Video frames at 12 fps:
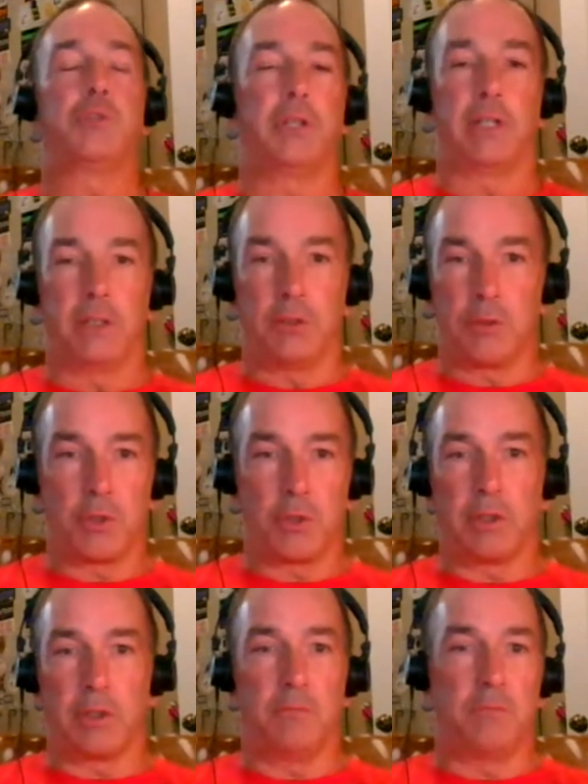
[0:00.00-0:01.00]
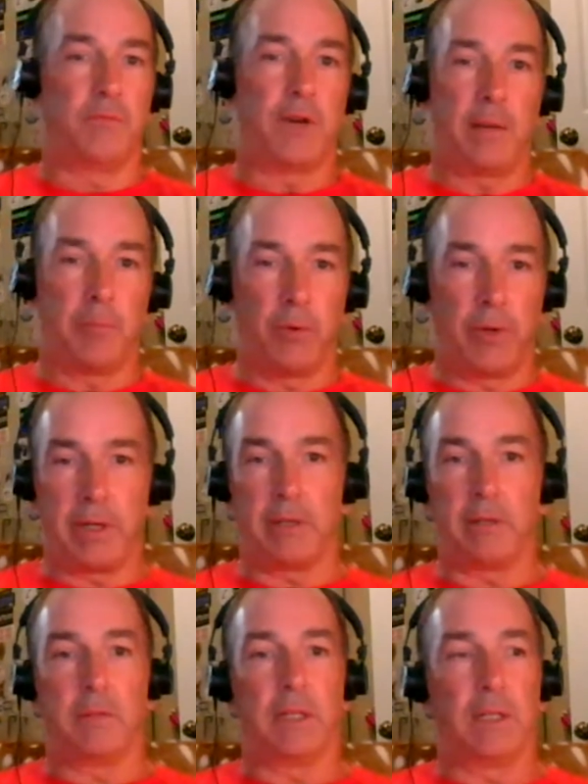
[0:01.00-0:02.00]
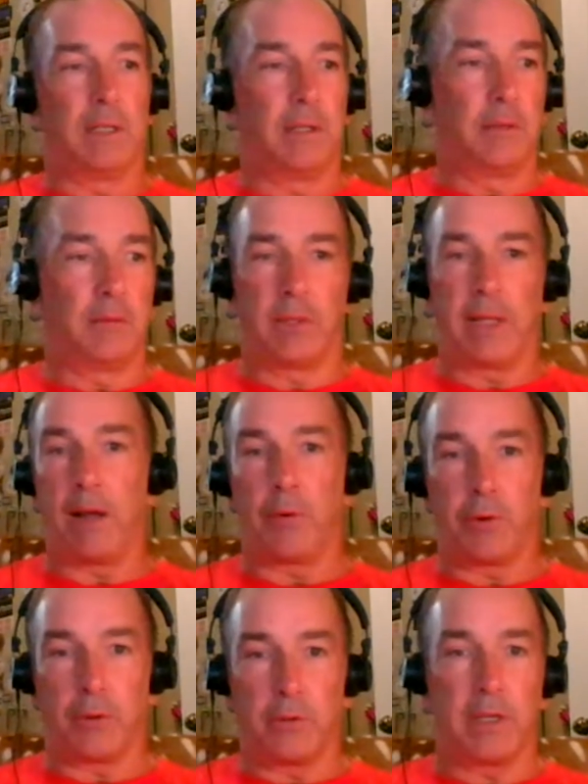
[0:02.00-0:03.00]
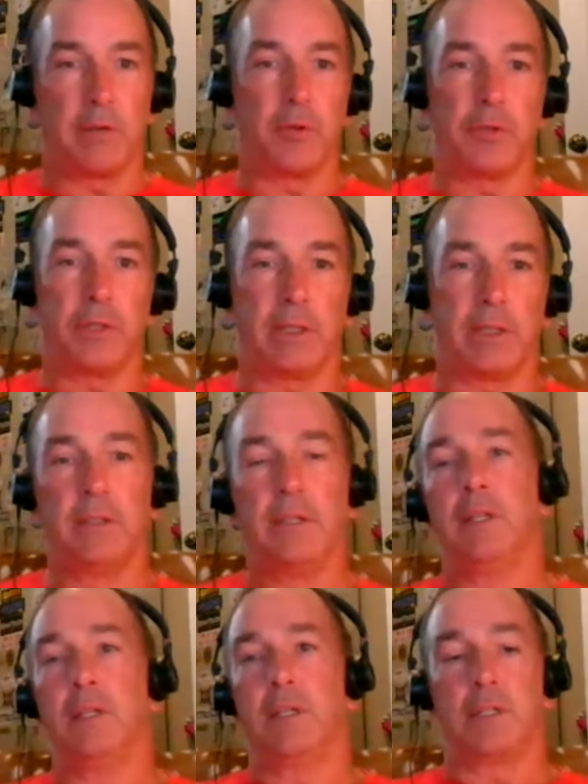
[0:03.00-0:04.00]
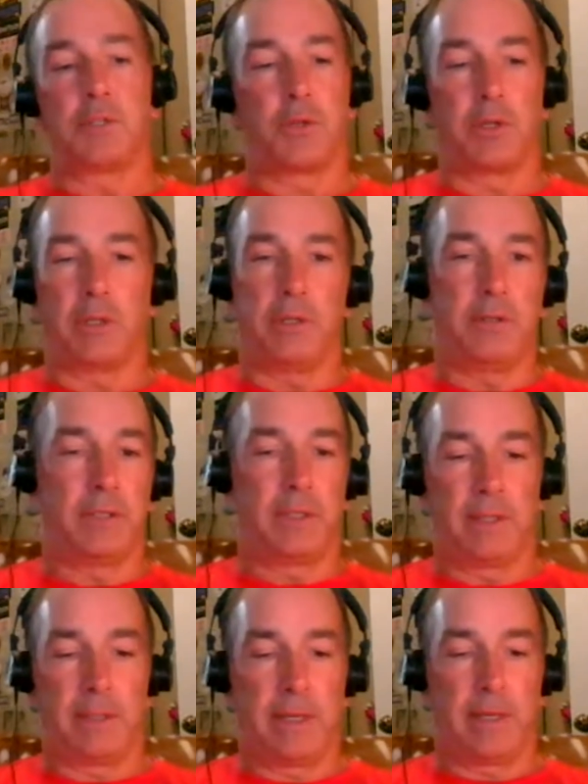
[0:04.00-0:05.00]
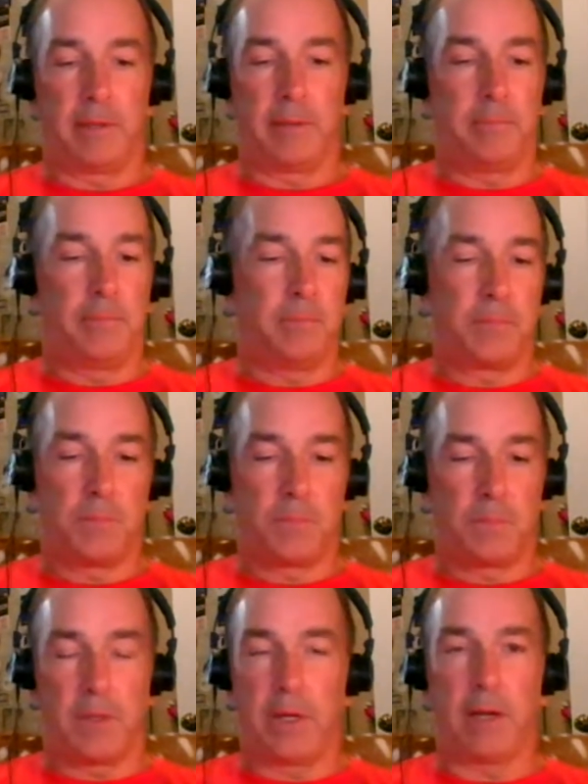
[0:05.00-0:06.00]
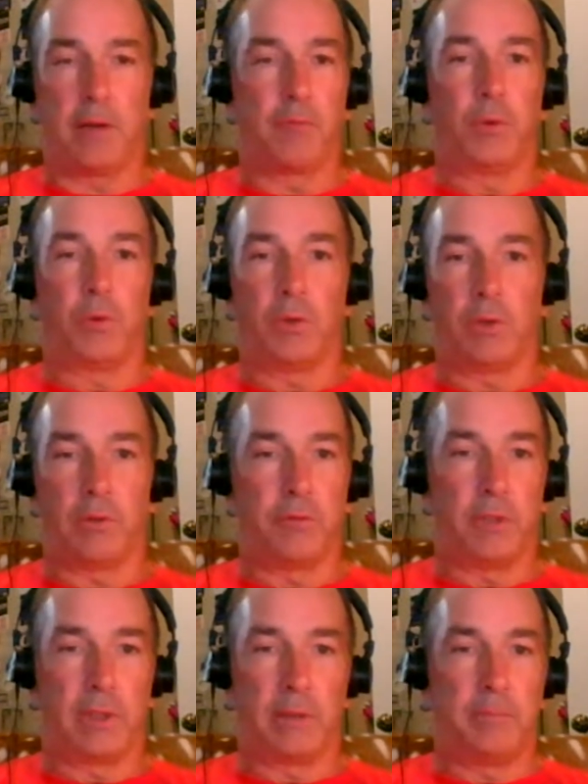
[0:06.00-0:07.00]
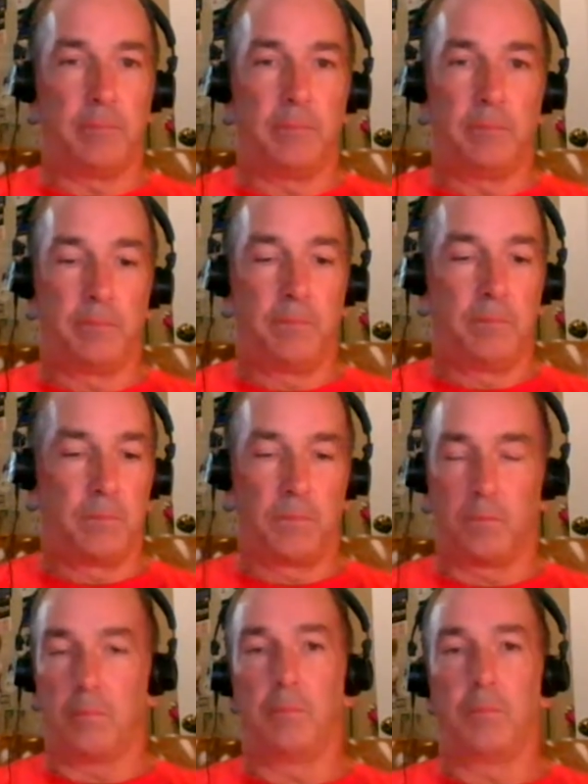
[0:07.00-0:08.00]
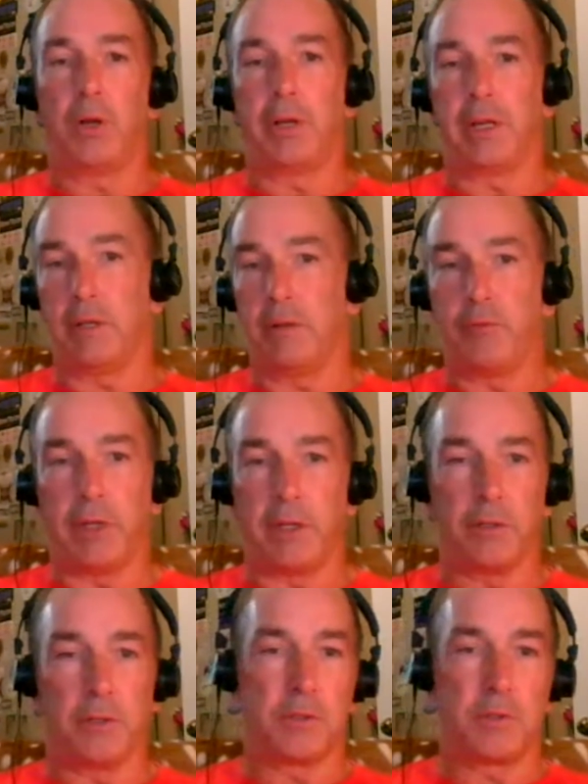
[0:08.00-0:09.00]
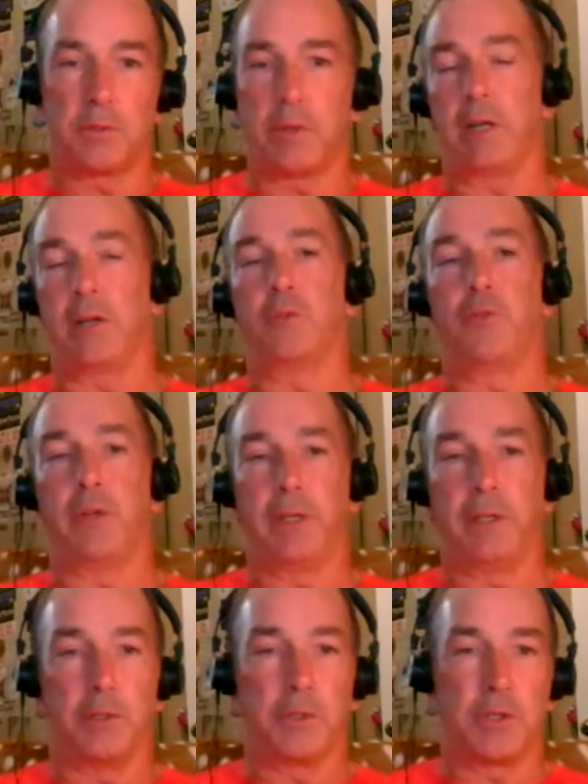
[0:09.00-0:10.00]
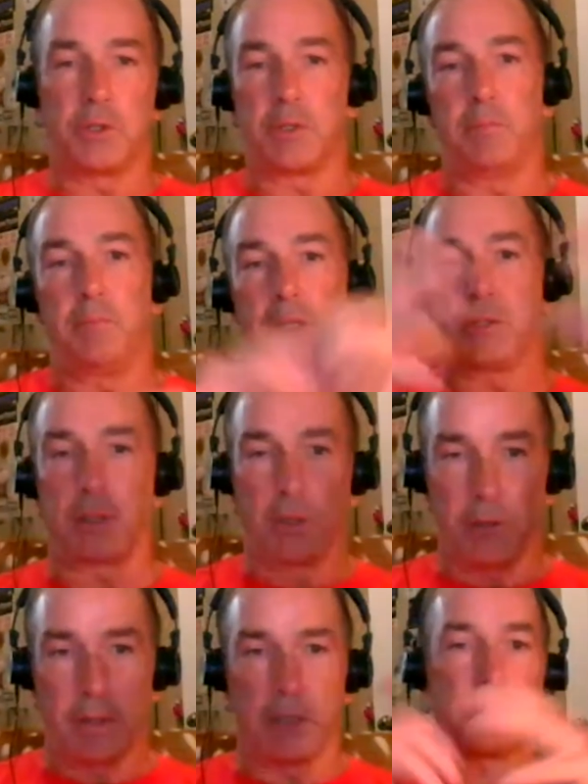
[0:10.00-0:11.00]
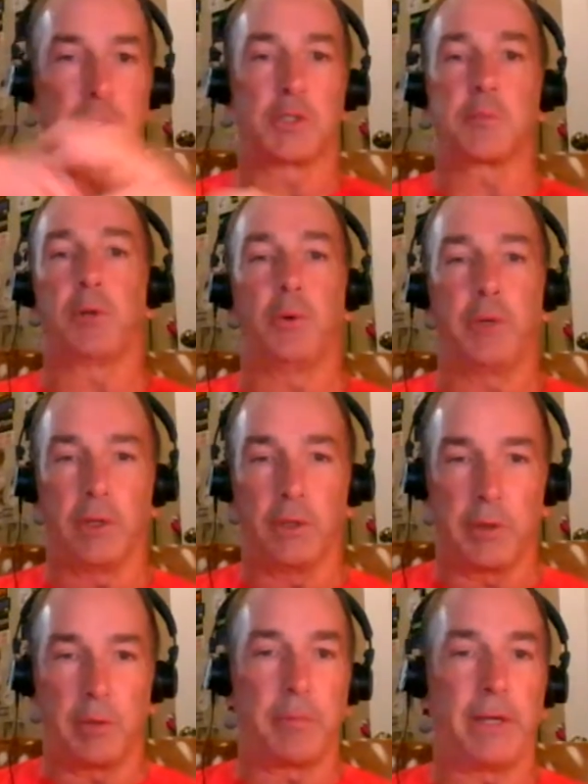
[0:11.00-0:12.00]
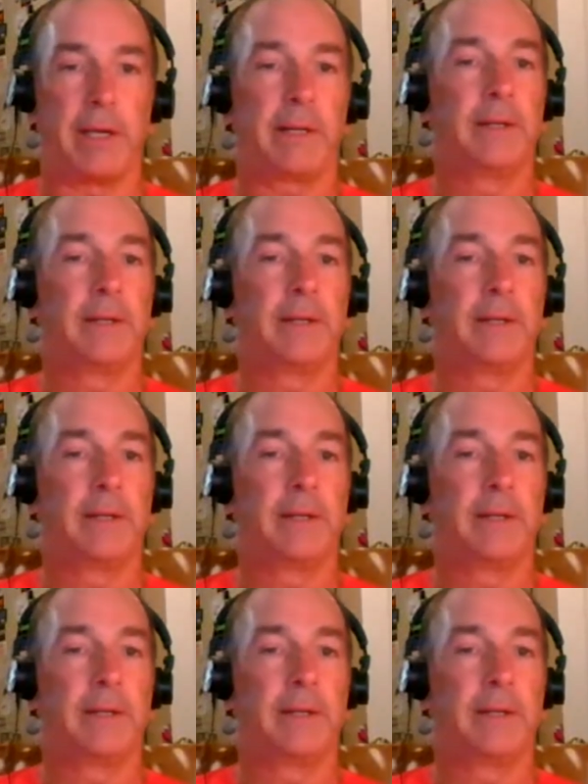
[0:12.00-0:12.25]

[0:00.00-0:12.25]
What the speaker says: arrows started vibrating, louder, everything. I started, had a handful of broadhead failures, arrow failures, just basically the arrows exploding on impact.